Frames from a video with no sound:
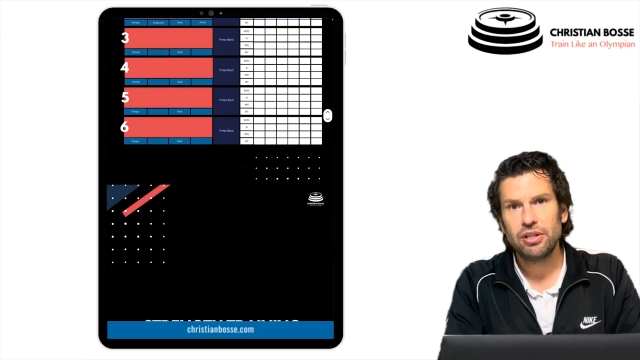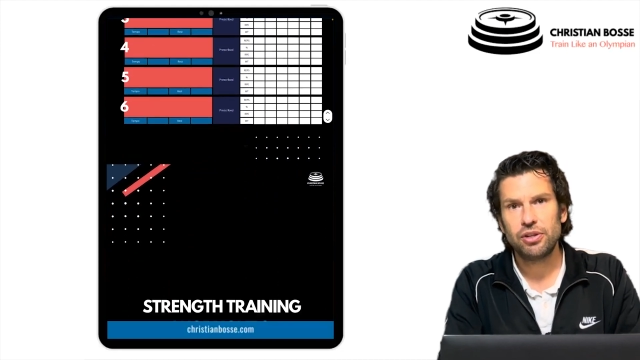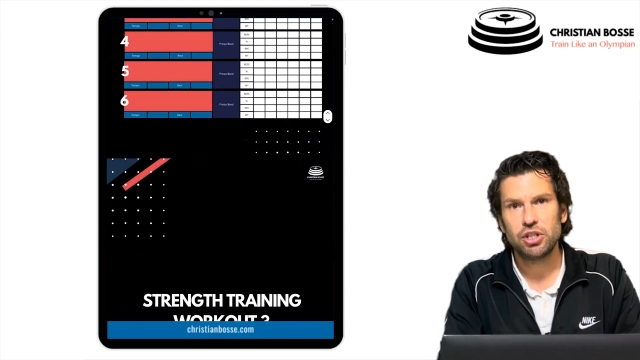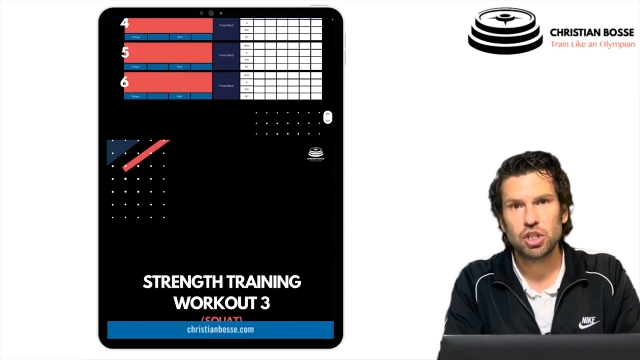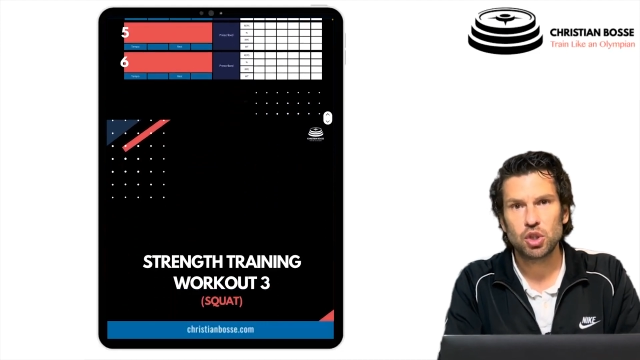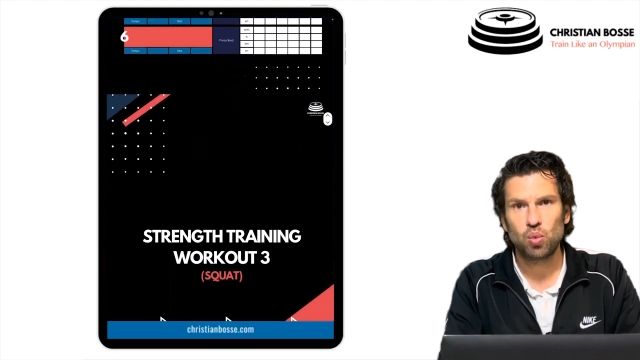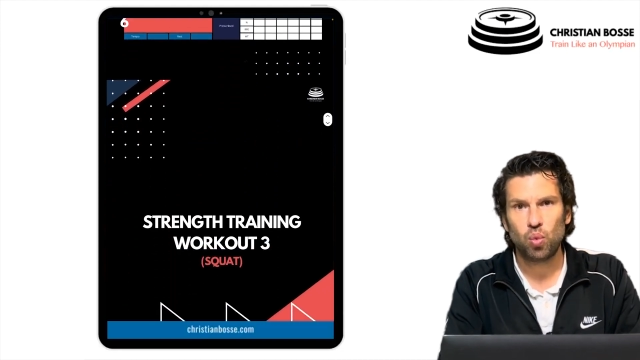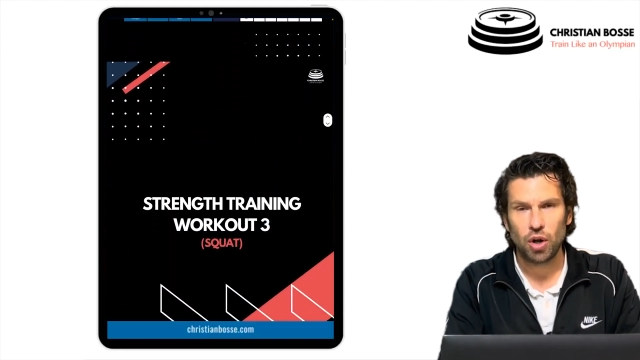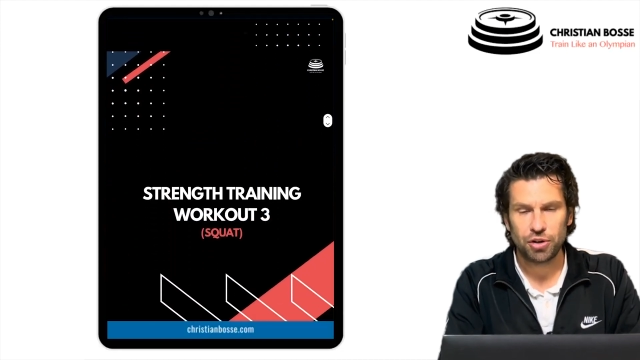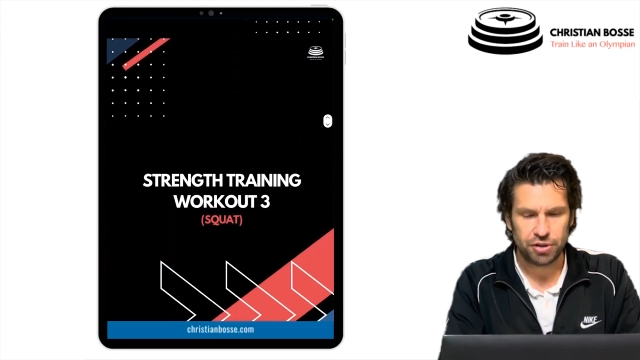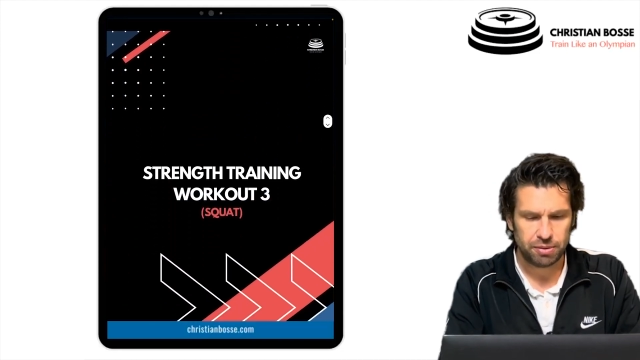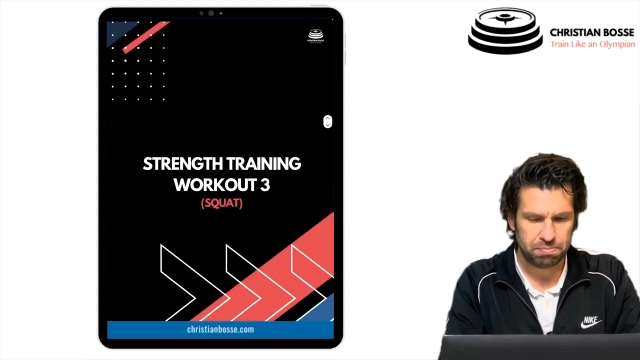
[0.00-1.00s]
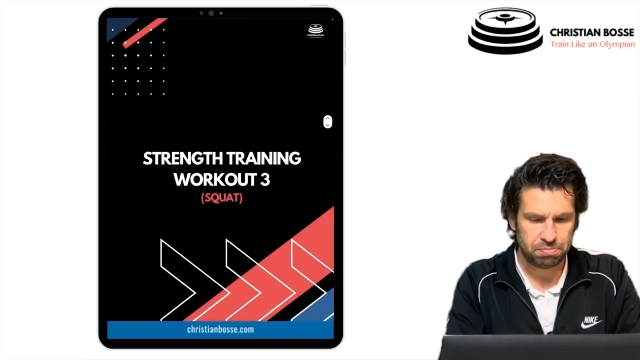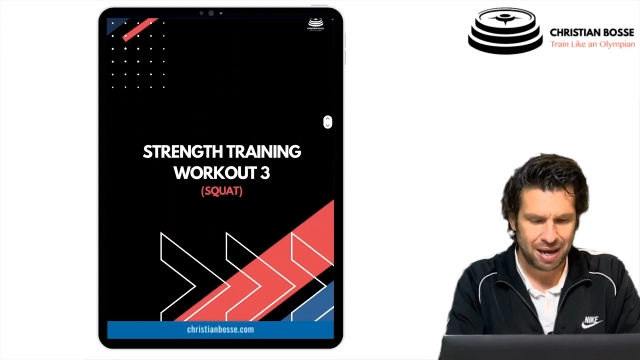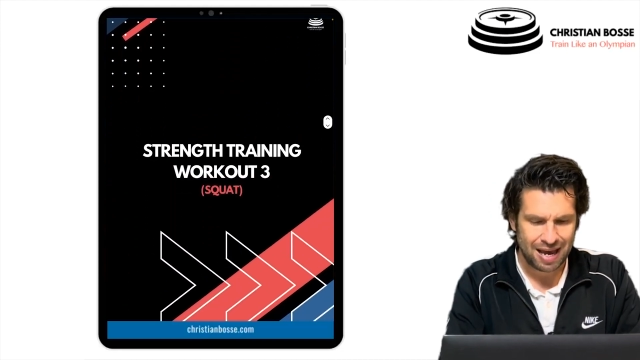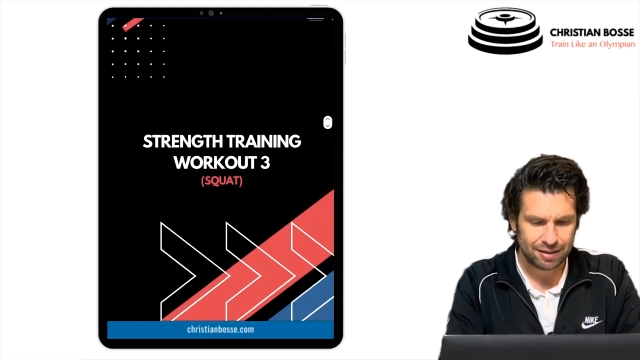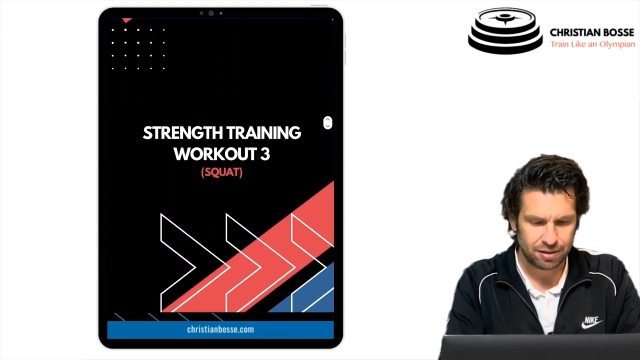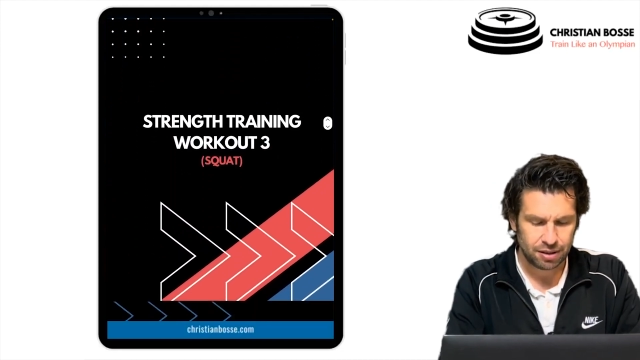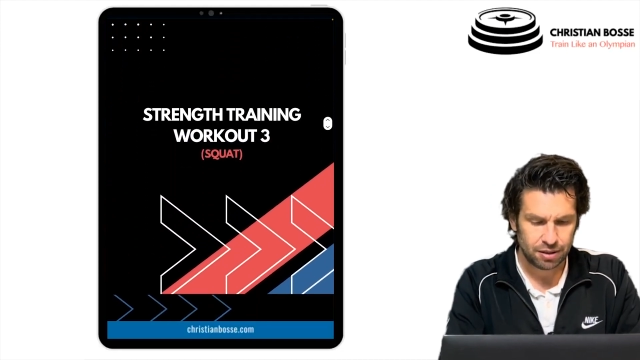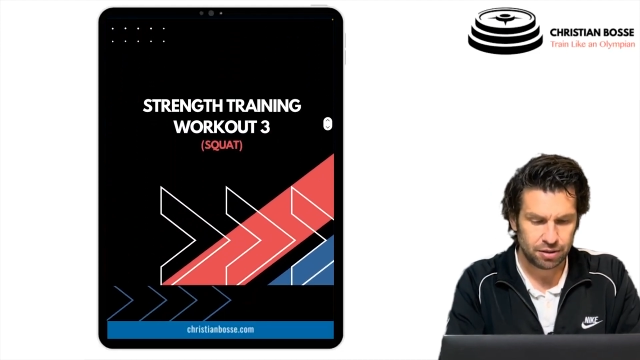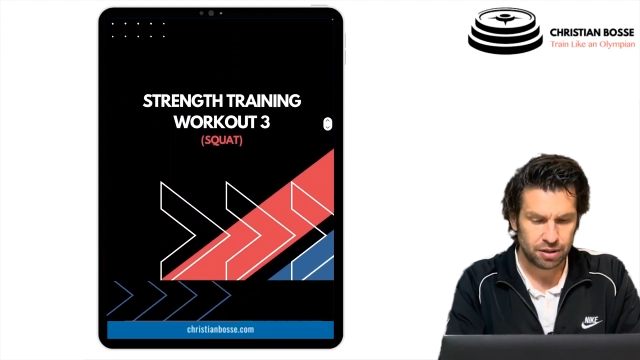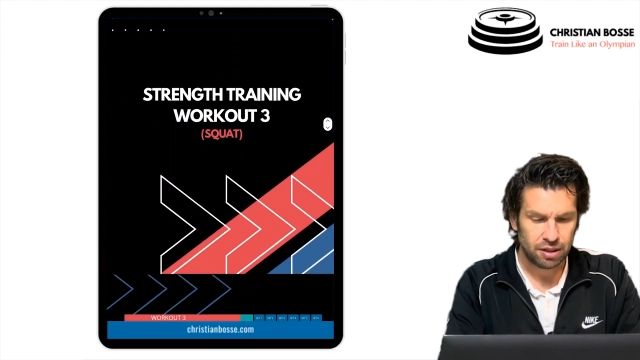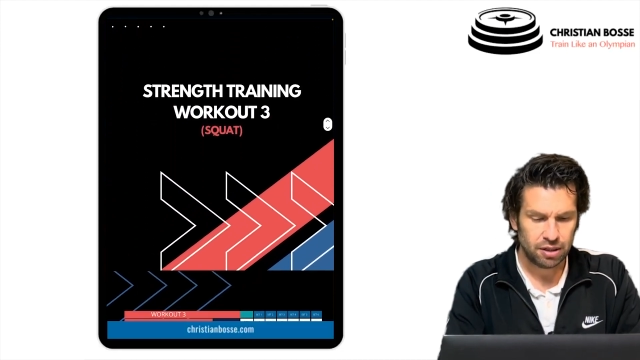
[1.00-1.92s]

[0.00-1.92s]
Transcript: the squat pattern,